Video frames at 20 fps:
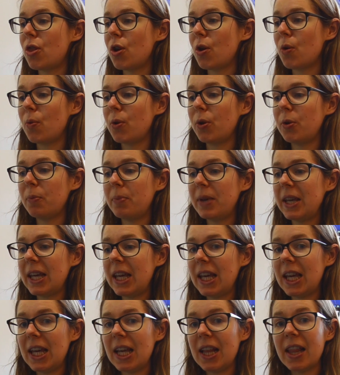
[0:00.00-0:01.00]
There will
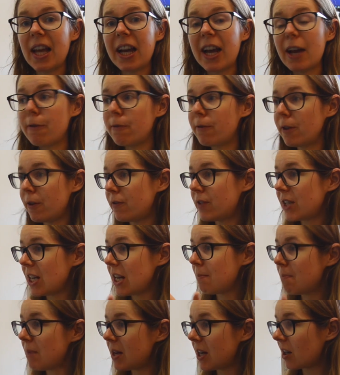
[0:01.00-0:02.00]
be like a
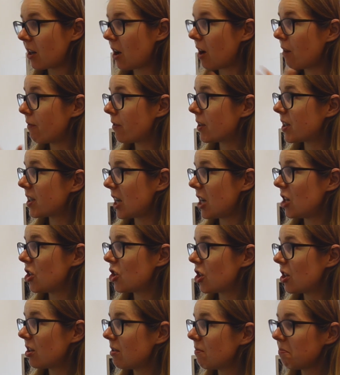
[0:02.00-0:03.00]
15-minute
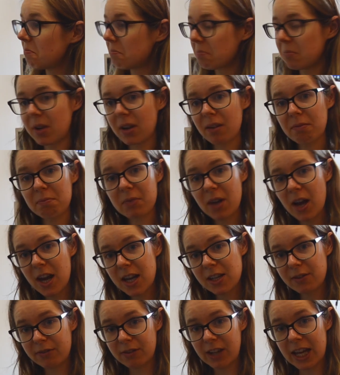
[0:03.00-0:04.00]
conversation,
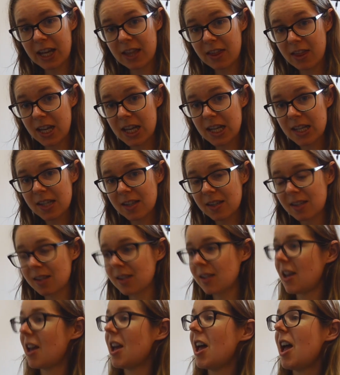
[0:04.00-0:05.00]
kind of like
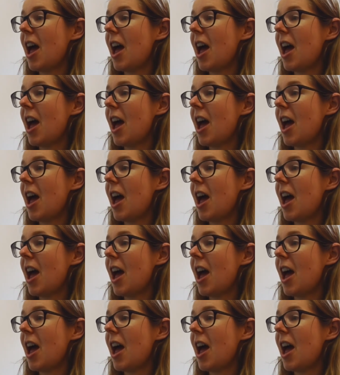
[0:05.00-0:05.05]
this.